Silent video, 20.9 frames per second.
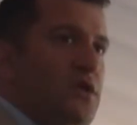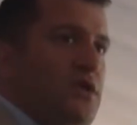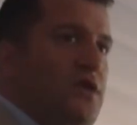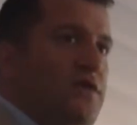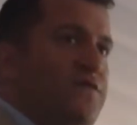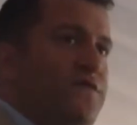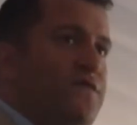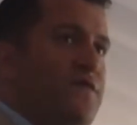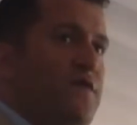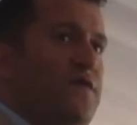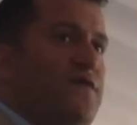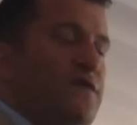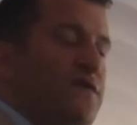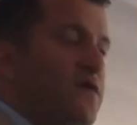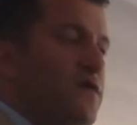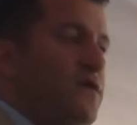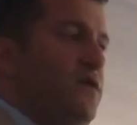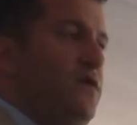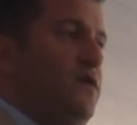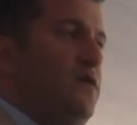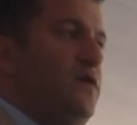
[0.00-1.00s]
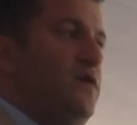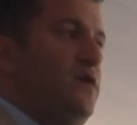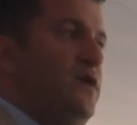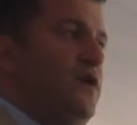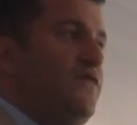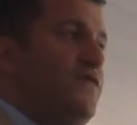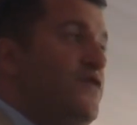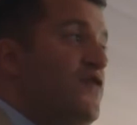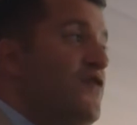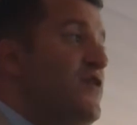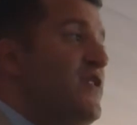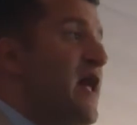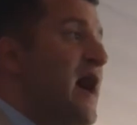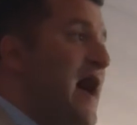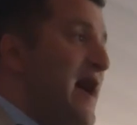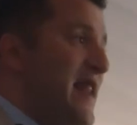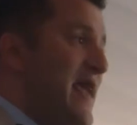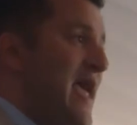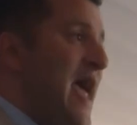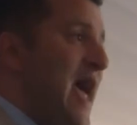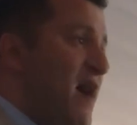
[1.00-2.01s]
If you're
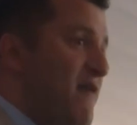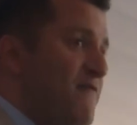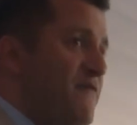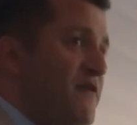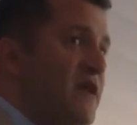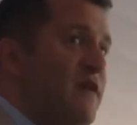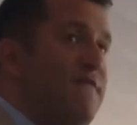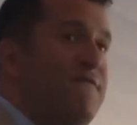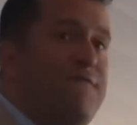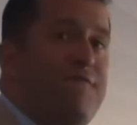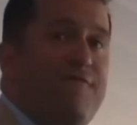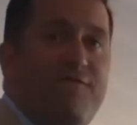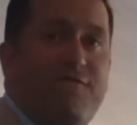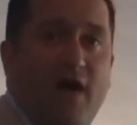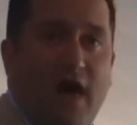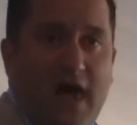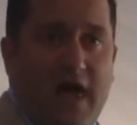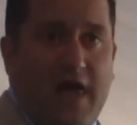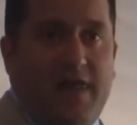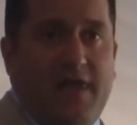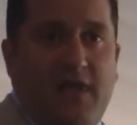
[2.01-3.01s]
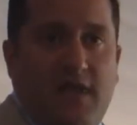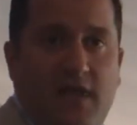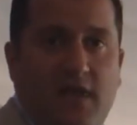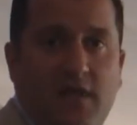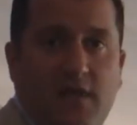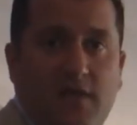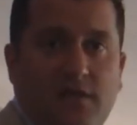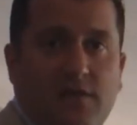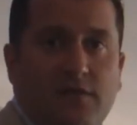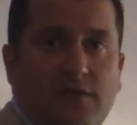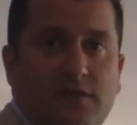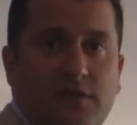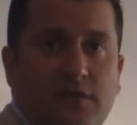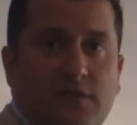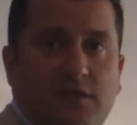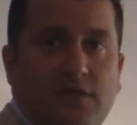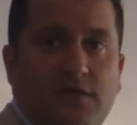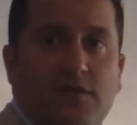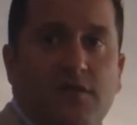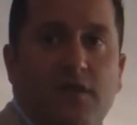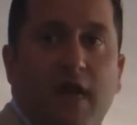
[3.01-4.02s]
not having fun,
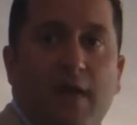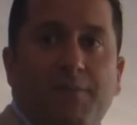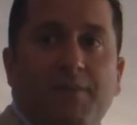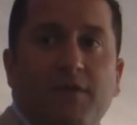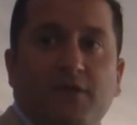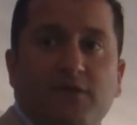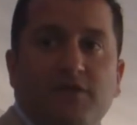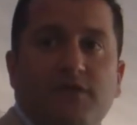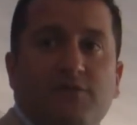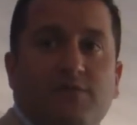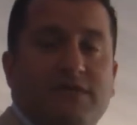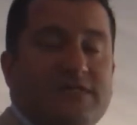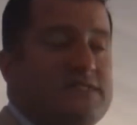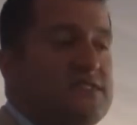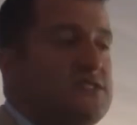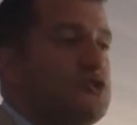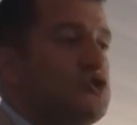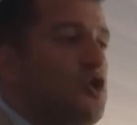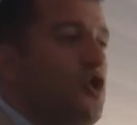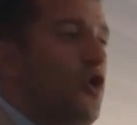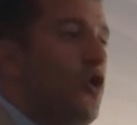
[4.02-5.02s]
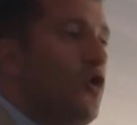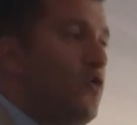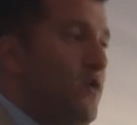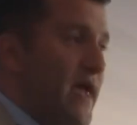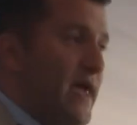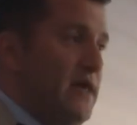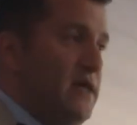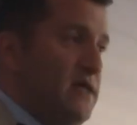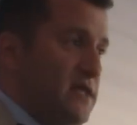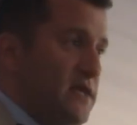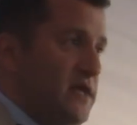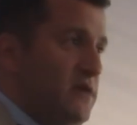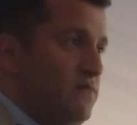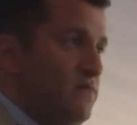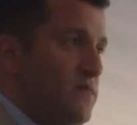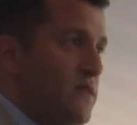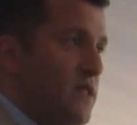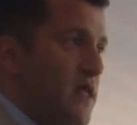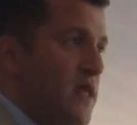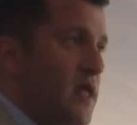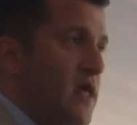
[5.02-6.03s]
you're not building the business correctly.
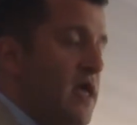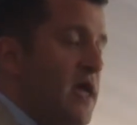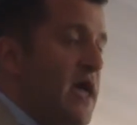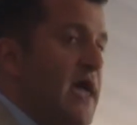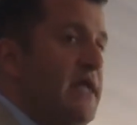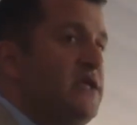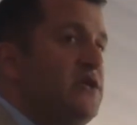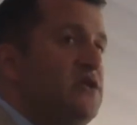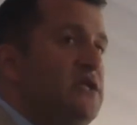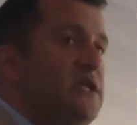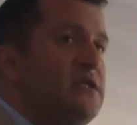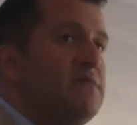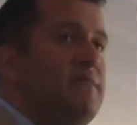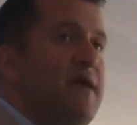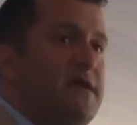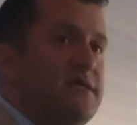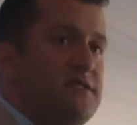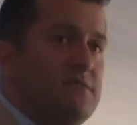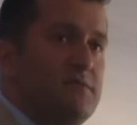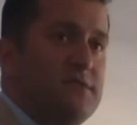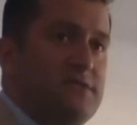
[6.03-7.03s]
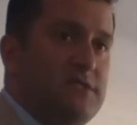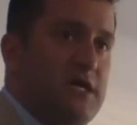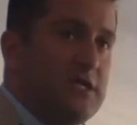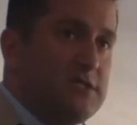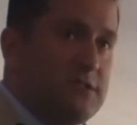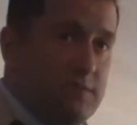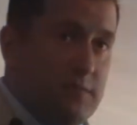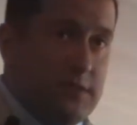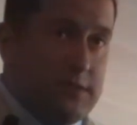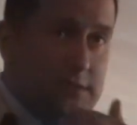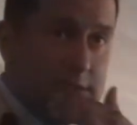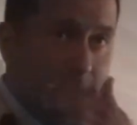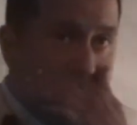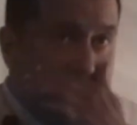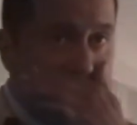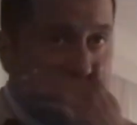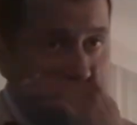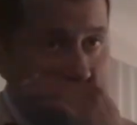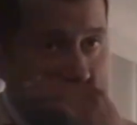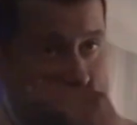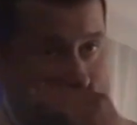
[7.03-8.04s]
And you need to make some adjustments.
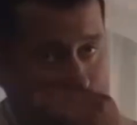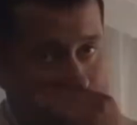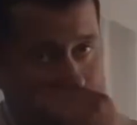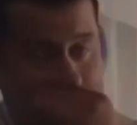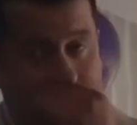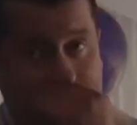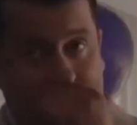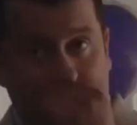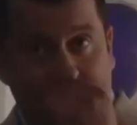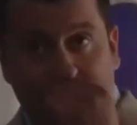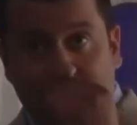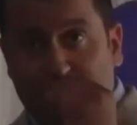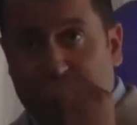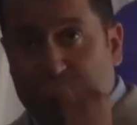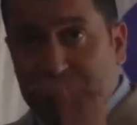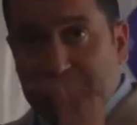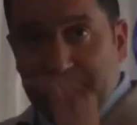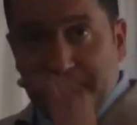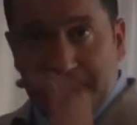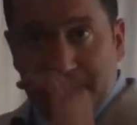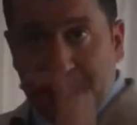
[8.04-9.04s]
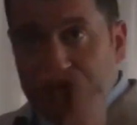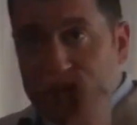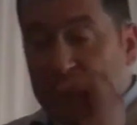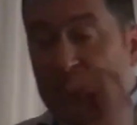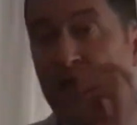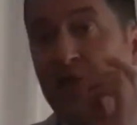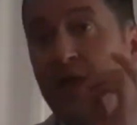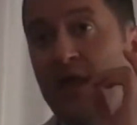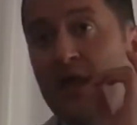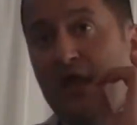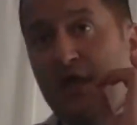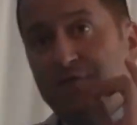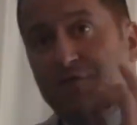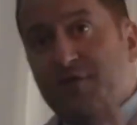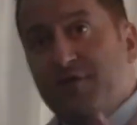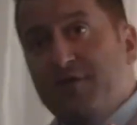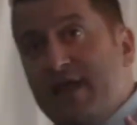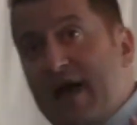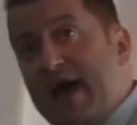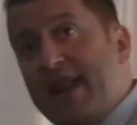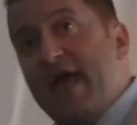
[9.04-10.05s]
Okay? If
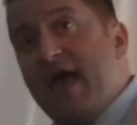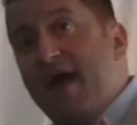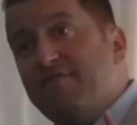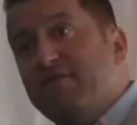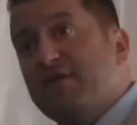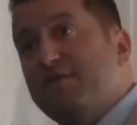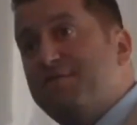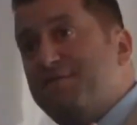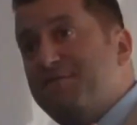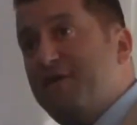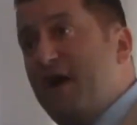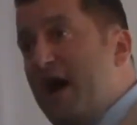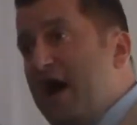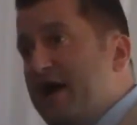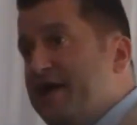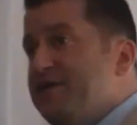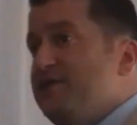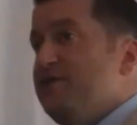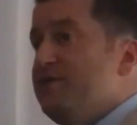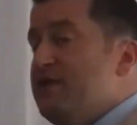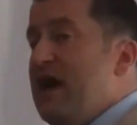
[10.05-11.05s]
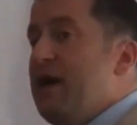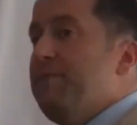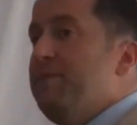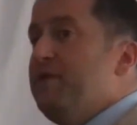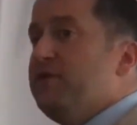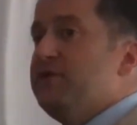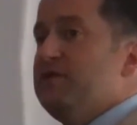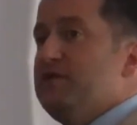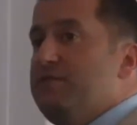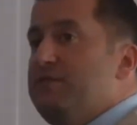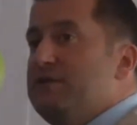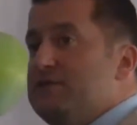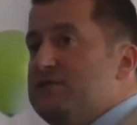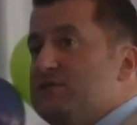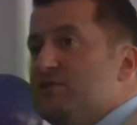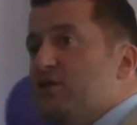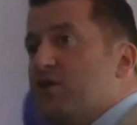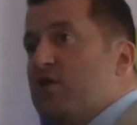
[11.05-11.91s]
you're not having fun, you're not building the business